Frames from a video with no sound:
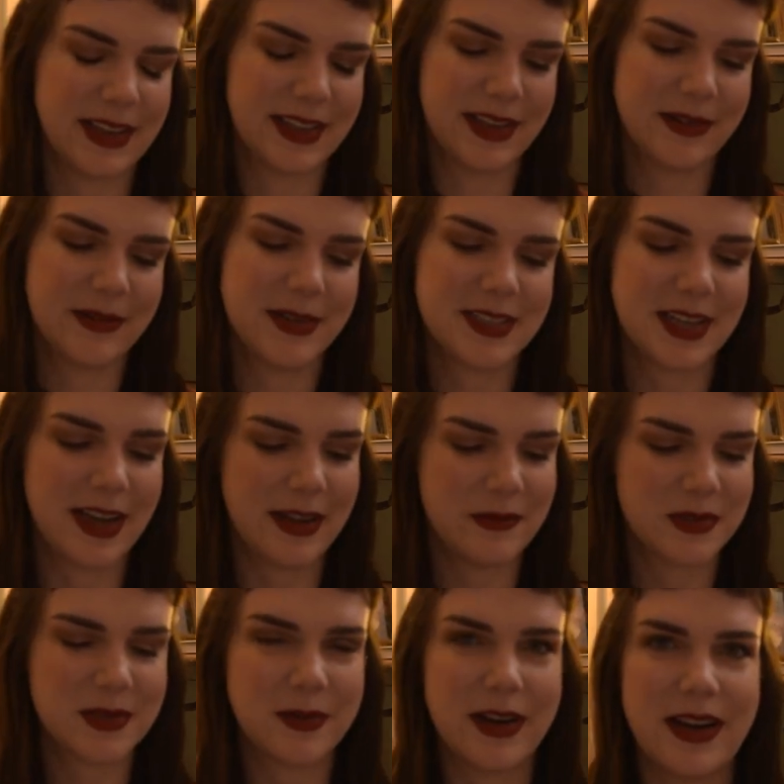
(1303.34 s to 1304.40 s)
There were
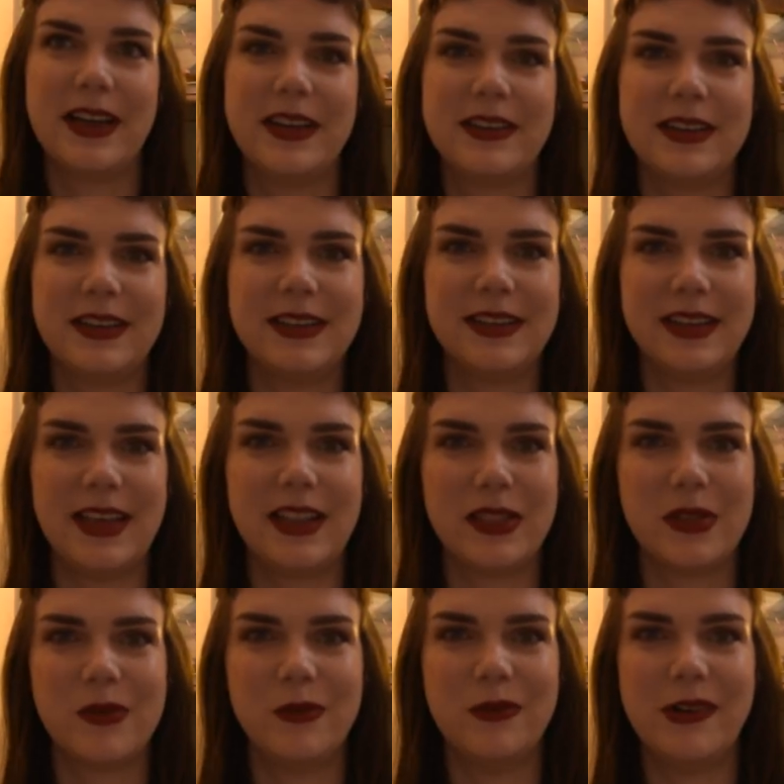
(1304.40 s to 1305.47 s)
times where I couldn't get
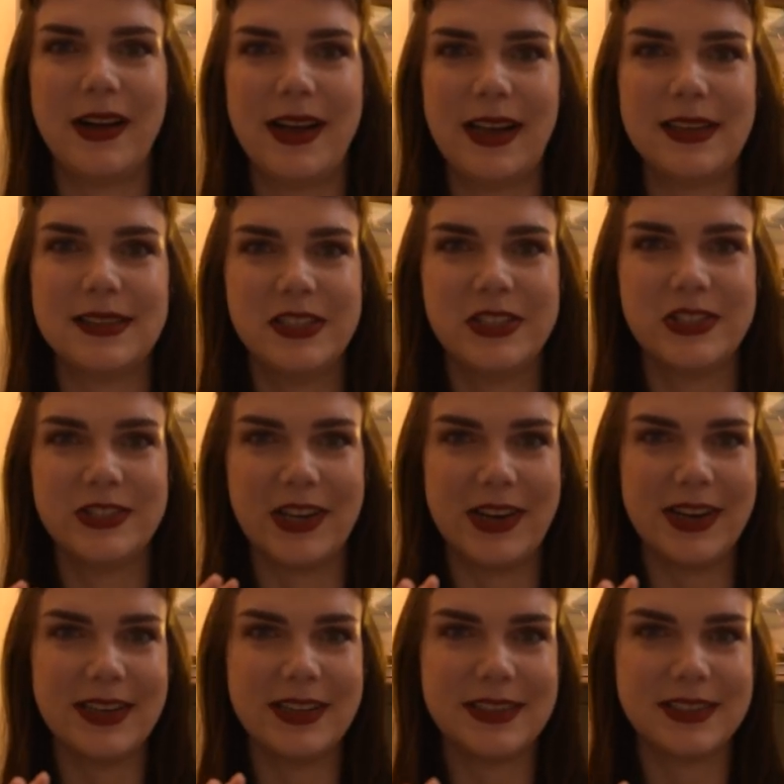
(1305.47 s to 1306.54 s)
the right
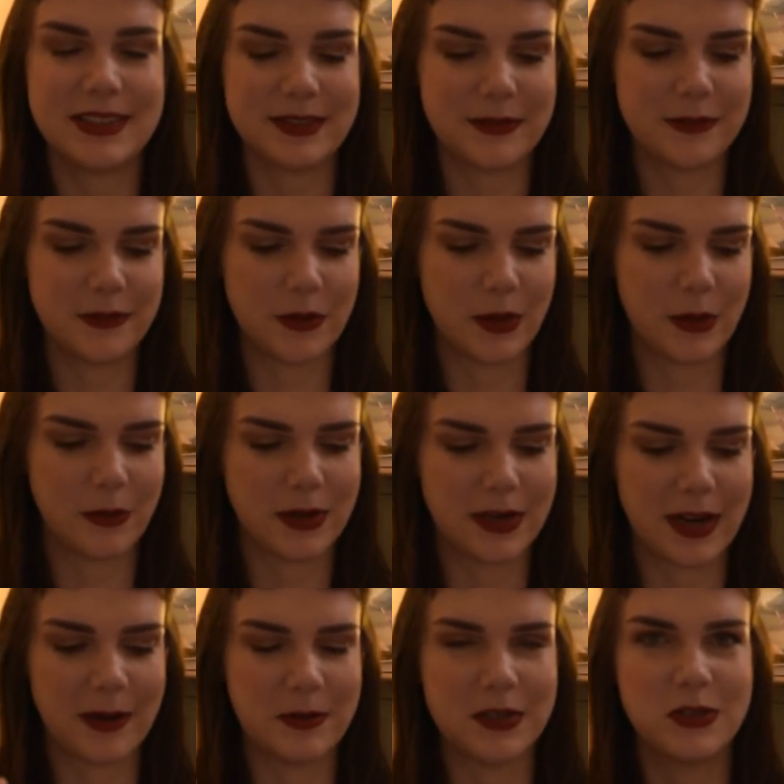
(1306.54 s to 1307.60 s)
shot for what
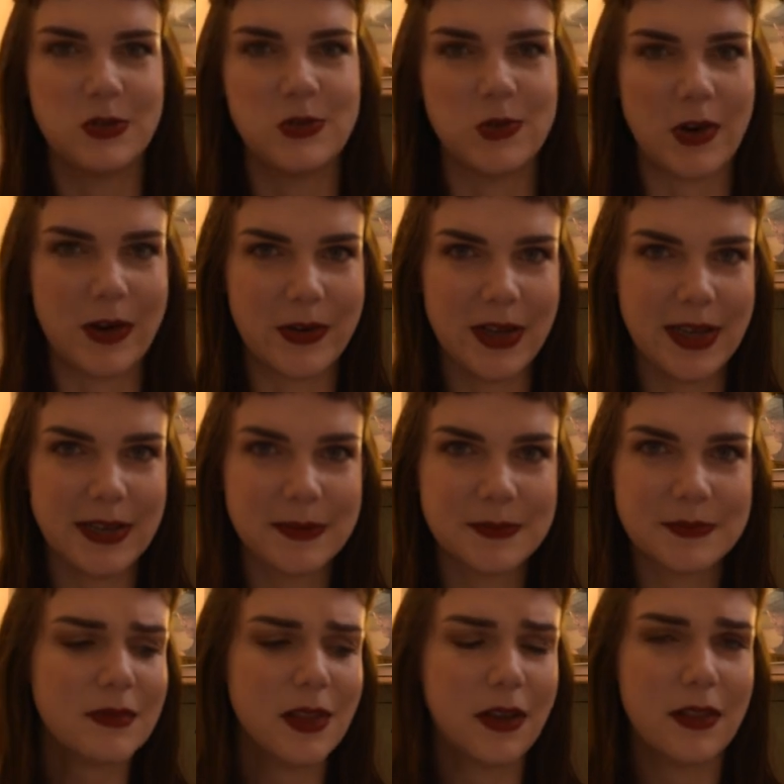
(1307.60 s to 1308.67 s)
I was
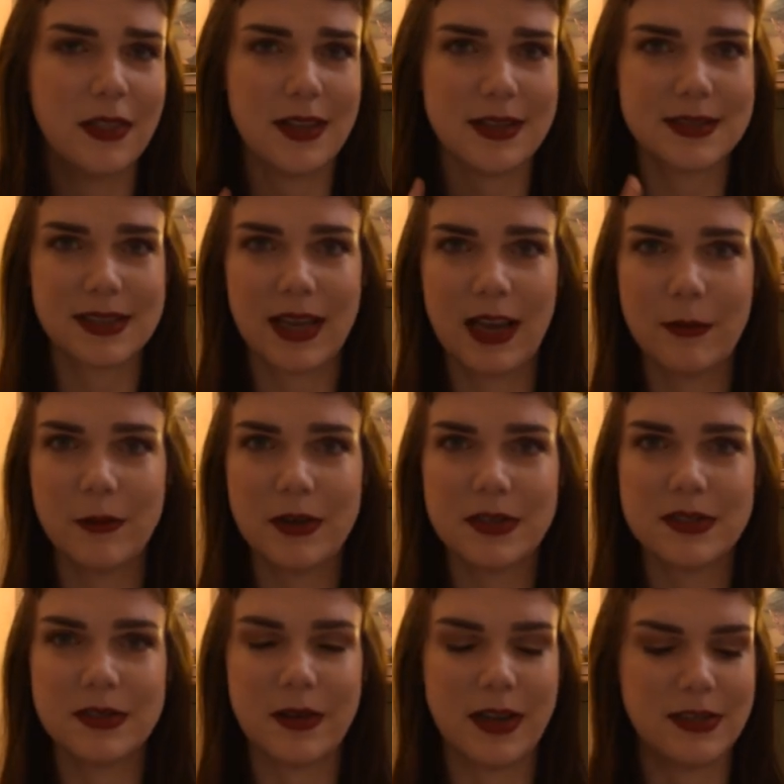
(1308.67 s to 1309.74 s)
drawing on this camera,
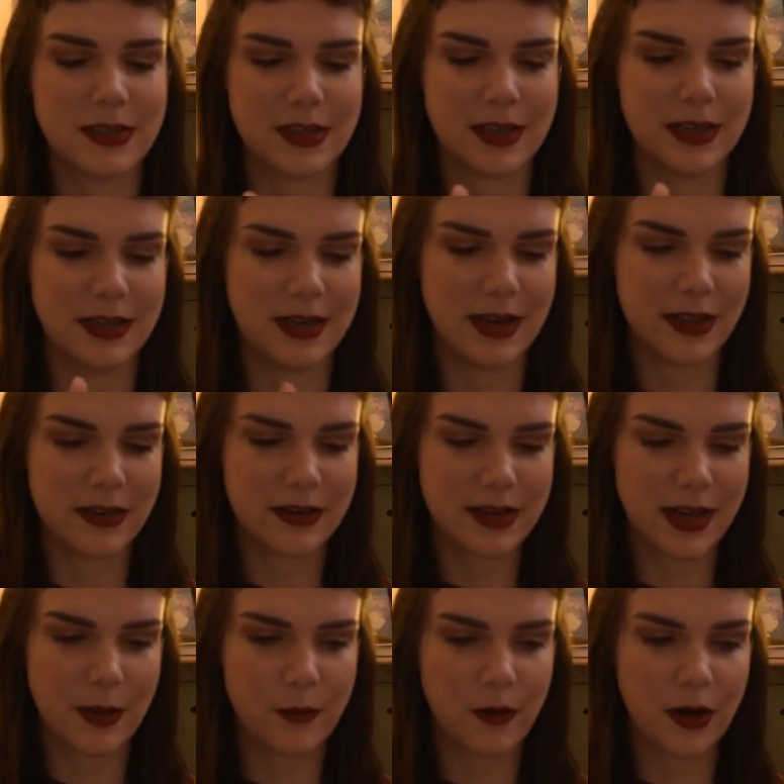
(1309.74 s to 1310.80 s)
so I took another
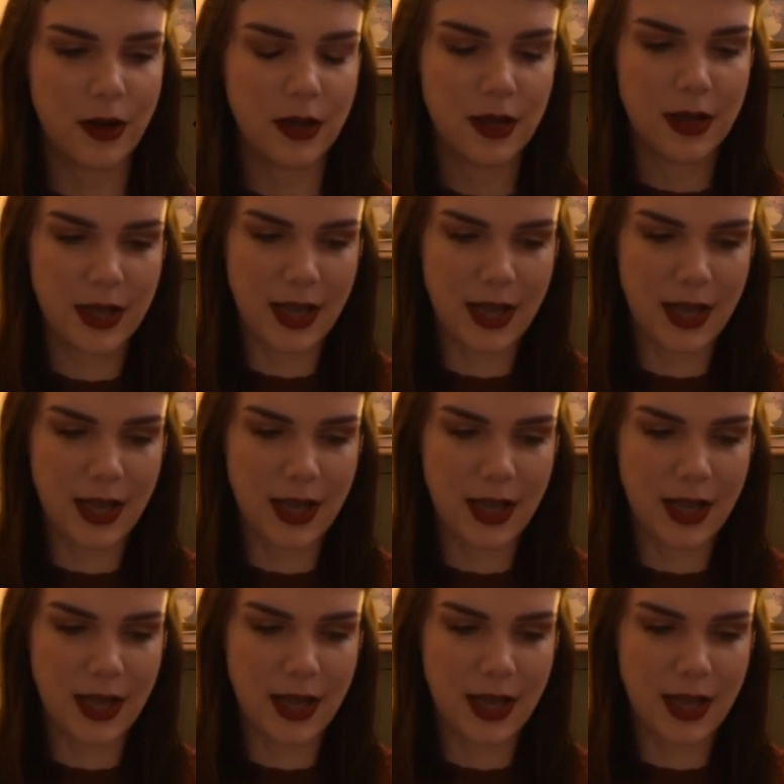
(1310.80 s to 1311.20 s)
camera